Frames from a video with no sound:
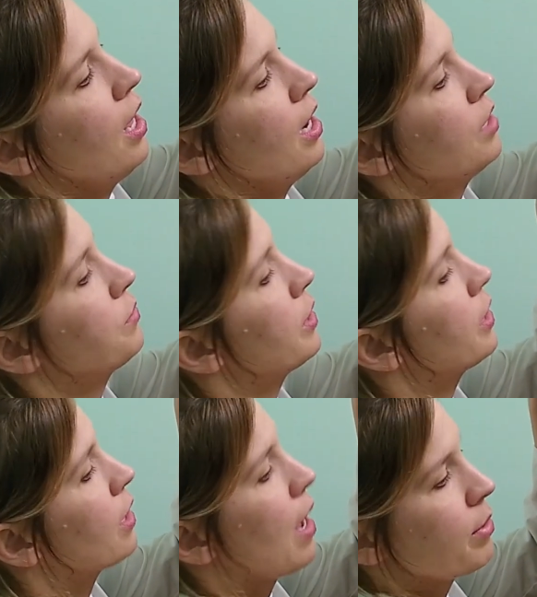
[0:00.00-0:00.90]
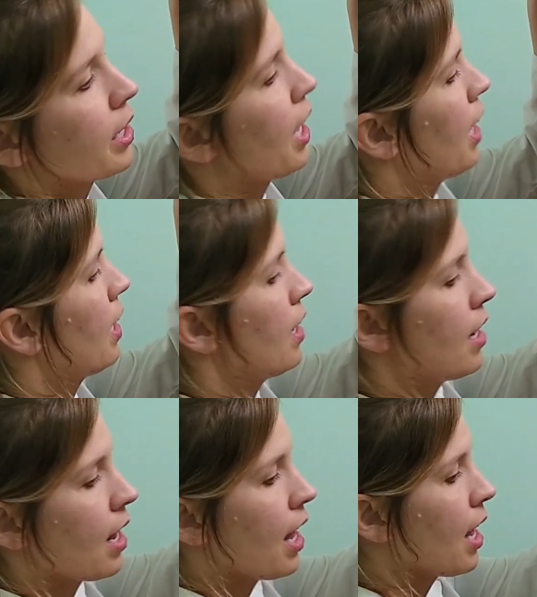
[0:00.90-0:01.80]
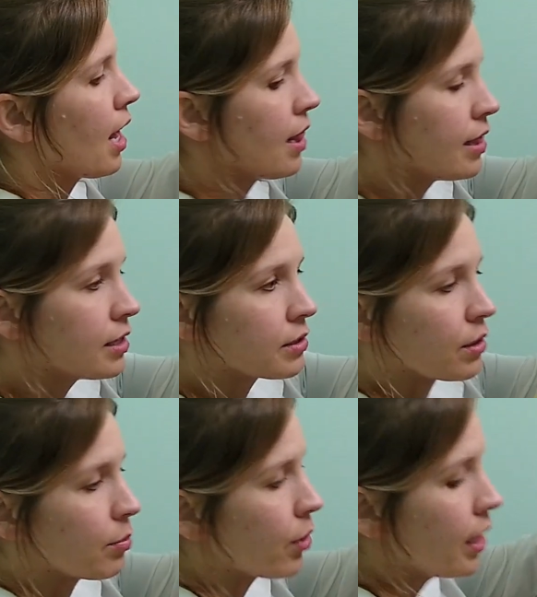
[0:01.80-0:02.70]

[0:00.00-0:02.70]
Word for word: and it's really complicated and these are the